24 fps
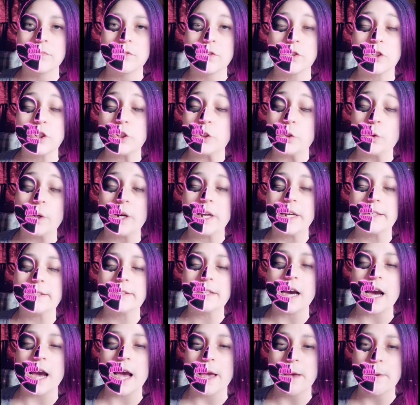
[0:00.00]
story
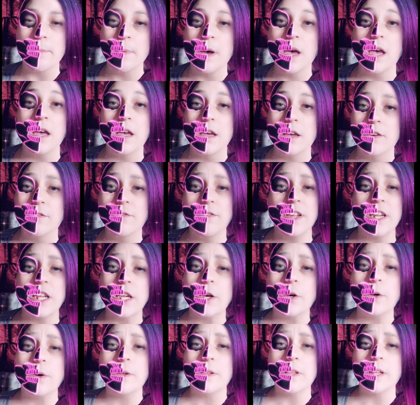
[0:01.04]
time
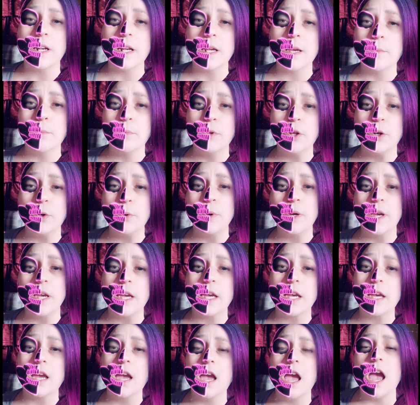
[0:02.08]
video that I am
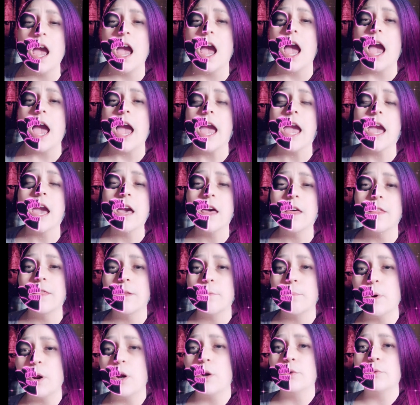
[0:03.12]
doing. And the
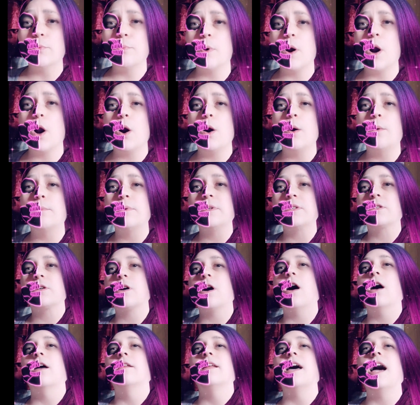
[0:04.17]
prose poem is
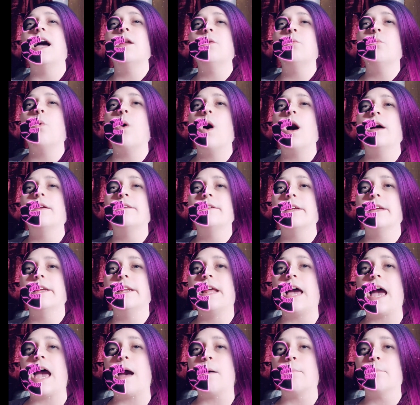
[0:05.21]
called Unwanted
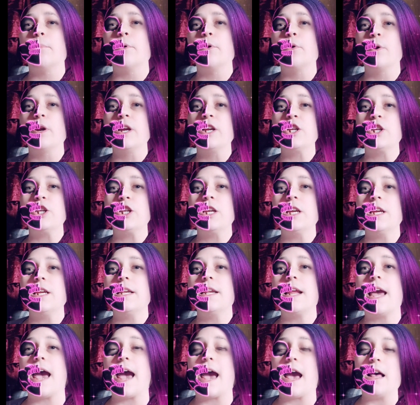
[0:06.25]

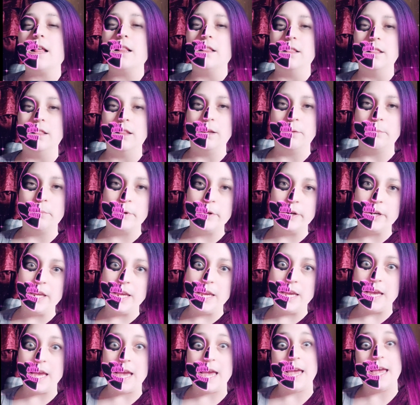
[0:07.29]
Apparition at
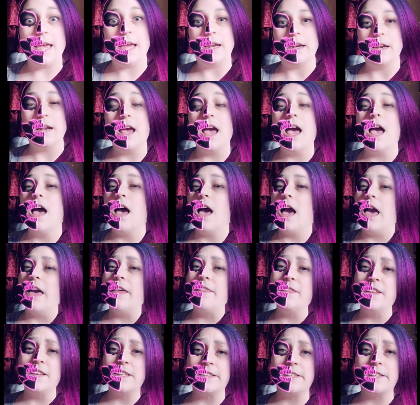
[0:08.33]
Liberty Inn.
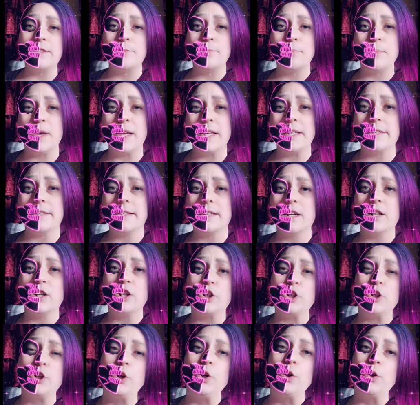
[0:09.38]
And this is based on a
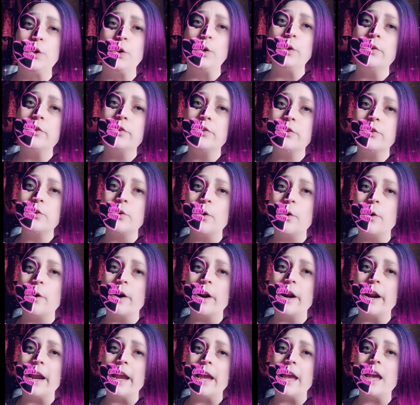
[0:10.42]
true
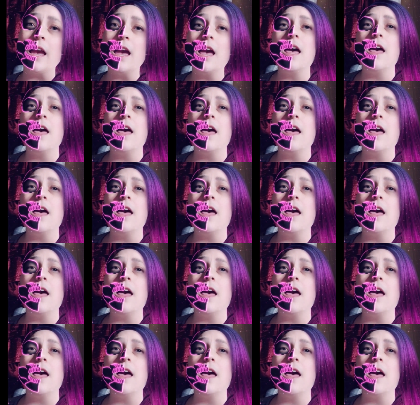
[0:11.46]
story